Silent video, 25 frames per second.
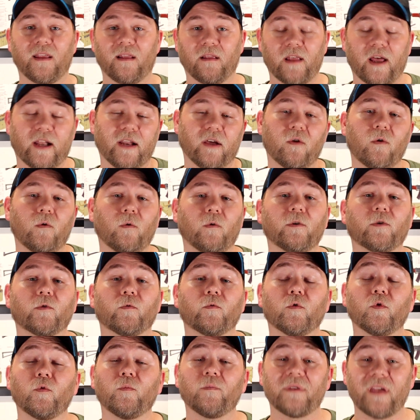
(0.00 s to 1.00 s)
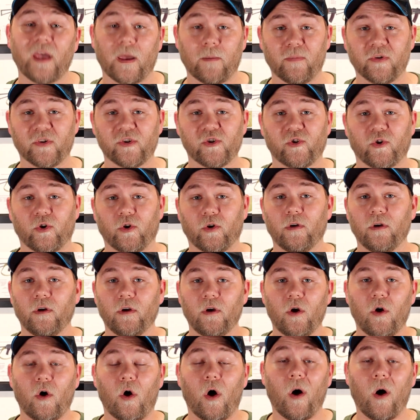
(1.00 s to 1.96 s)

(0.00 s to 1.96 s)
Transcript: then let it cool to room temperature